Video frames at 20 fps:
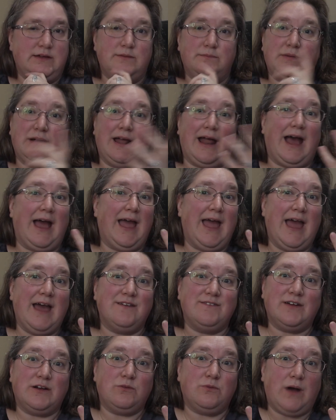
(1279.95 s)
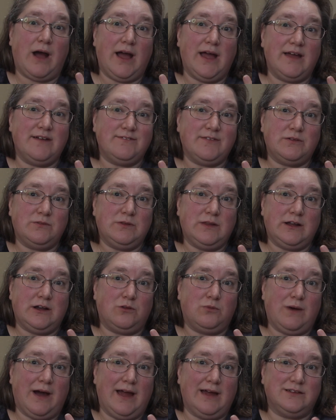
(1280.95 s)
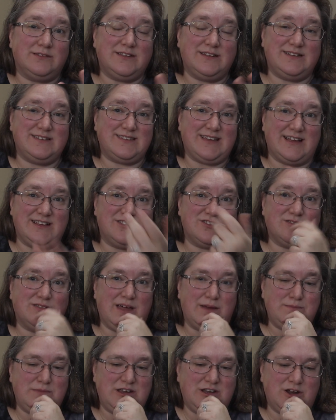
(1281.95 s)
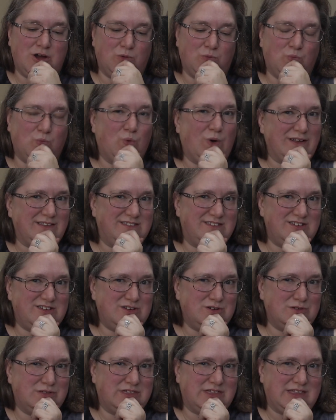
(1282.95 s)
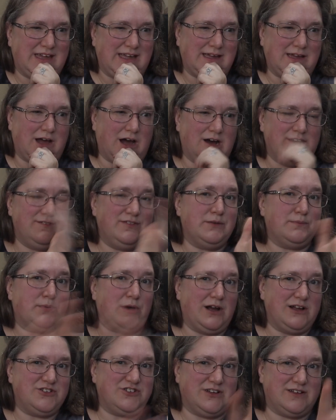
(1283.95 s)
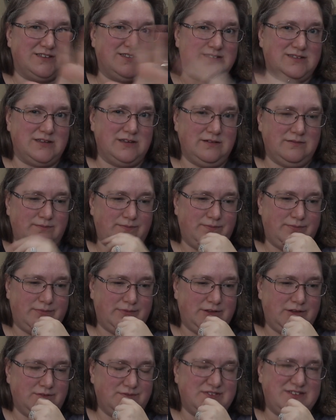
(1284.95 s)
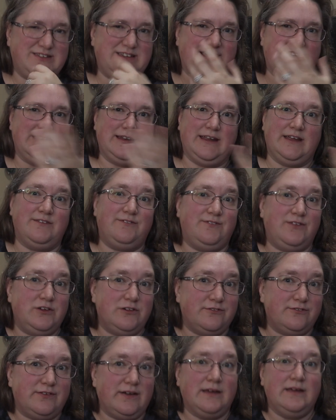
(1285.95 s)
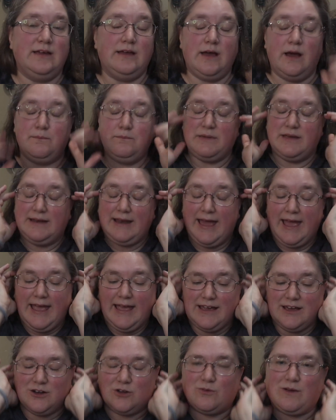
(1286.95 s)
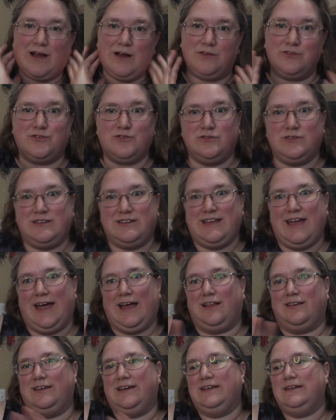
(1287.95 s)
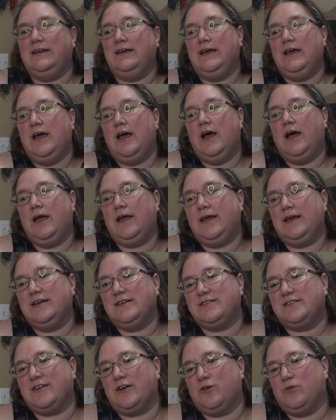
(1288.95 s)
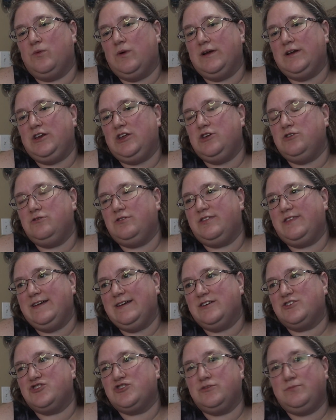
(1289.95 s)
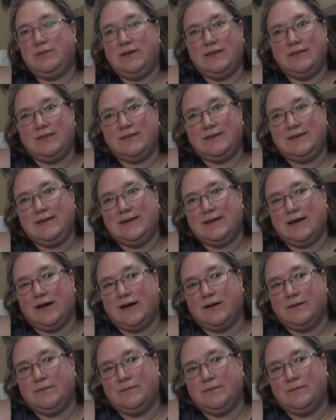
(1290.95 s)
But I have a little while to decide. So let me know, what do you think of the projects you've seen? If you've been hanging around through the Tacklet, is there one you think should be the